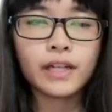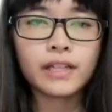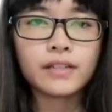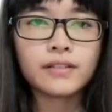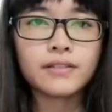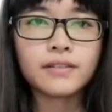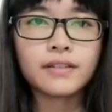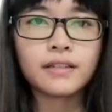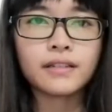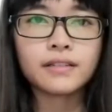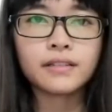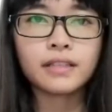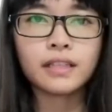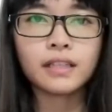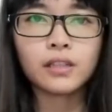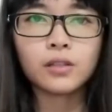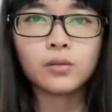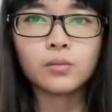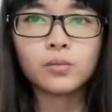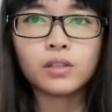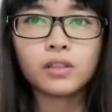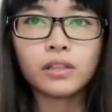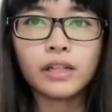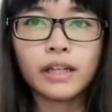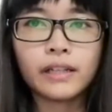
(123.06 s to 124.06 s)
and
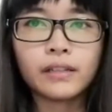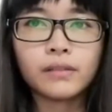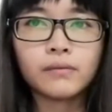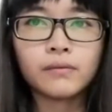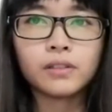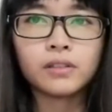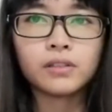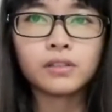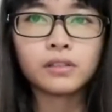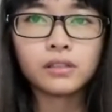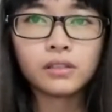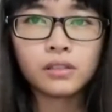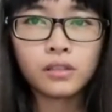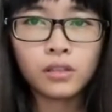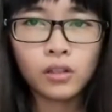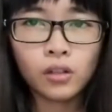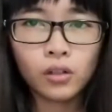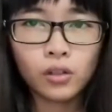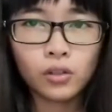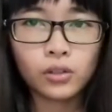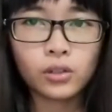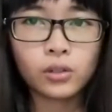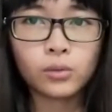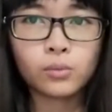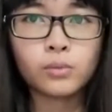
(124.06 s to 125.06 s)
sustainable
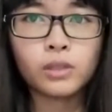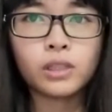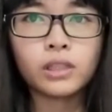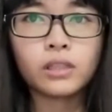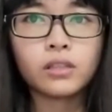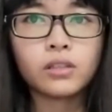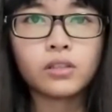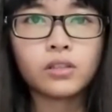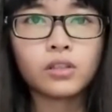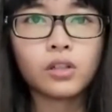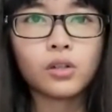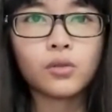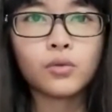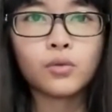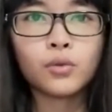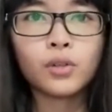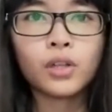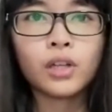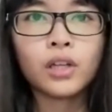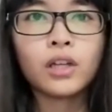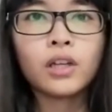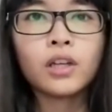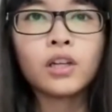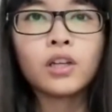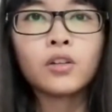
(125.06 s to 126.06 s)
economic growth,
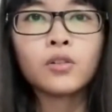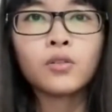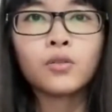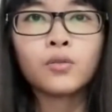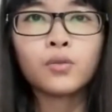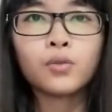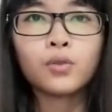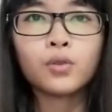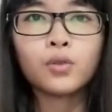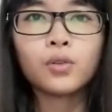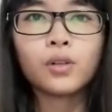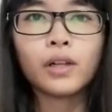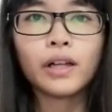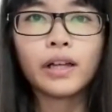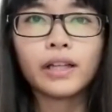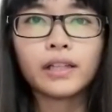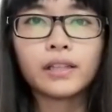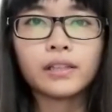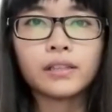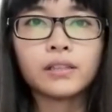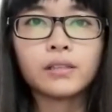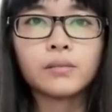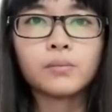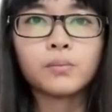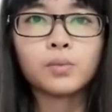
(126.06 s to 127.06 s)
full
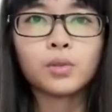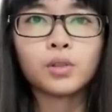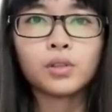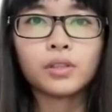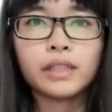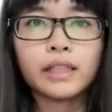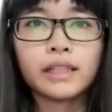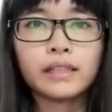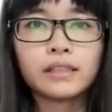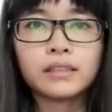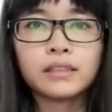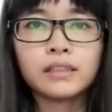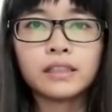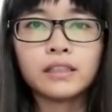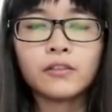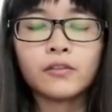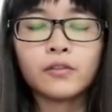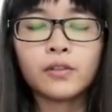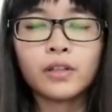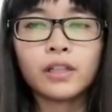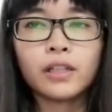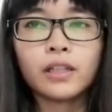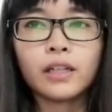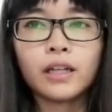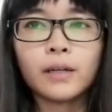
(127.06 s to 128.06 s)
and
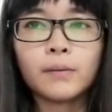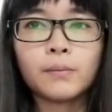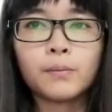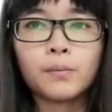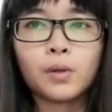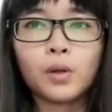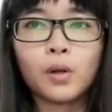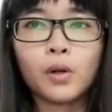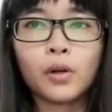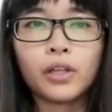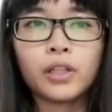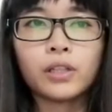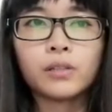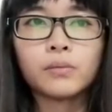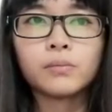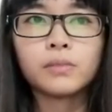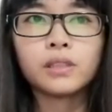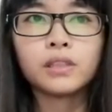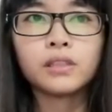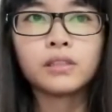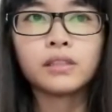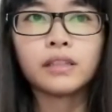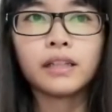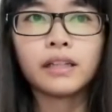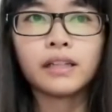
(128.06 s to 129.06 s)
productive
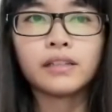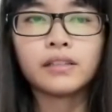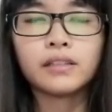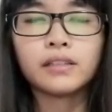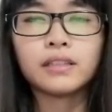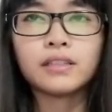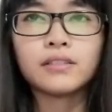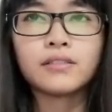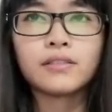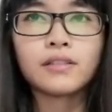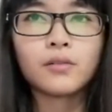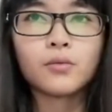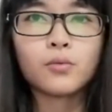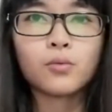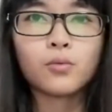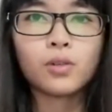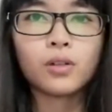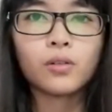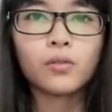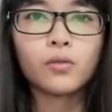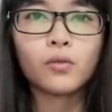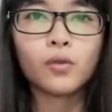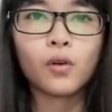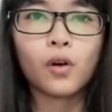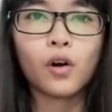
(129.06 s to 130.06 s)
employment, and decent
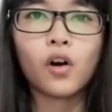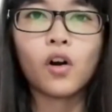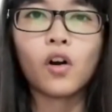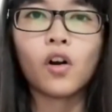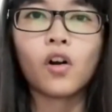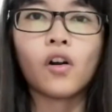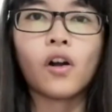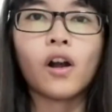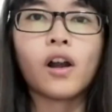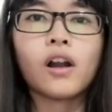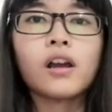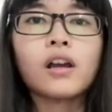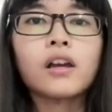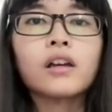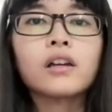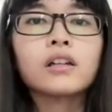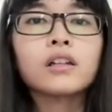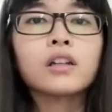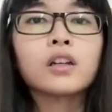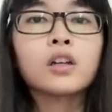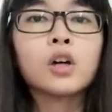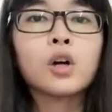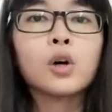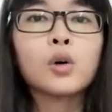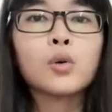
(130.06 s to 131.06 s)
work for all.
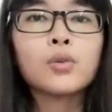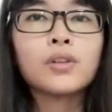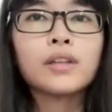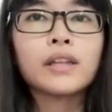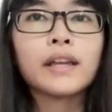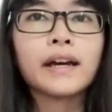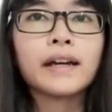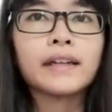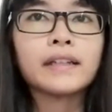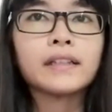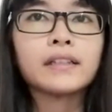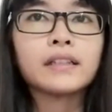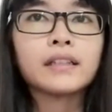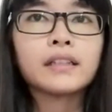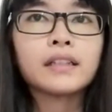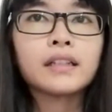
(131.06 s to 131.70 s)
Goal 9.